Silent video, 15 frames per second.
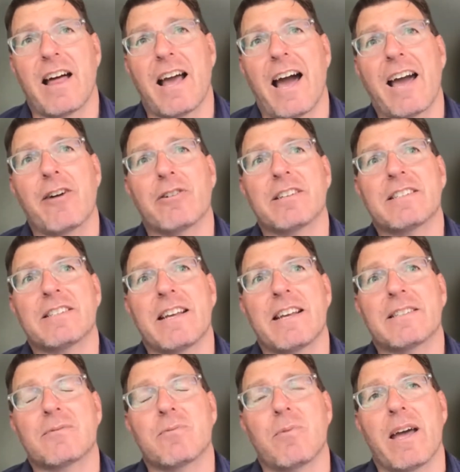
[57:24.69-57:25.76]
I always say
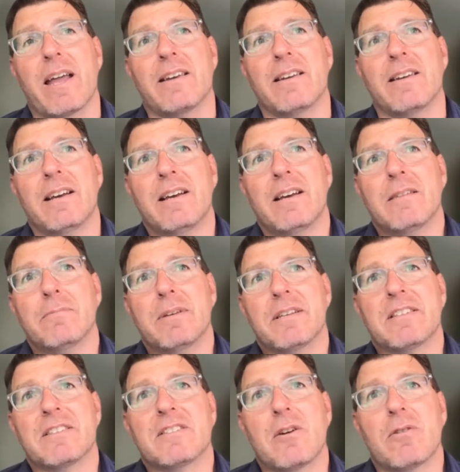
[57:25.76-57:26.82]
it's when
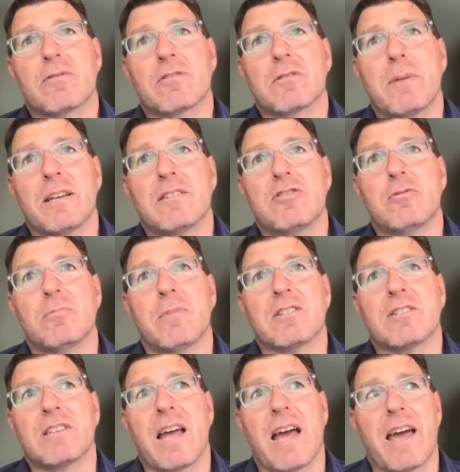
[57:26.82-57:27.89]
business owners spend too
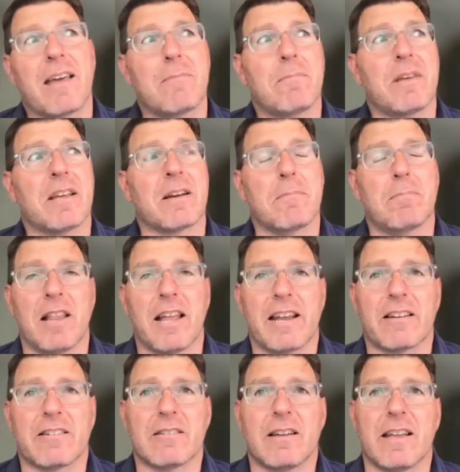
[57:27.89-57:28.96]
much time being a
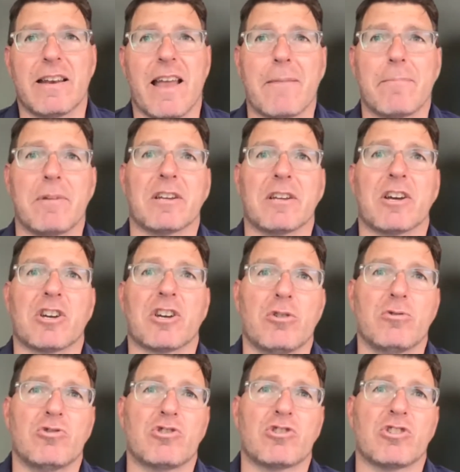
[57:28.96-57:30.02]
player and not being a
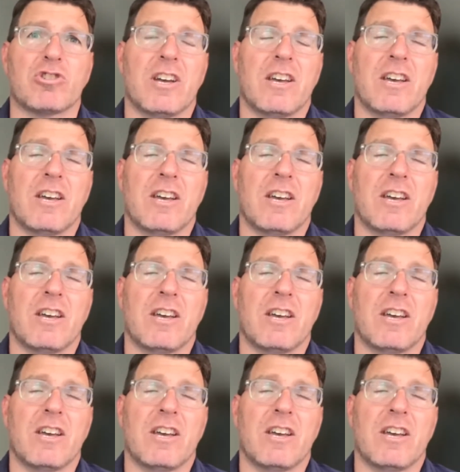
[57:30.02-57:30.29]
coach.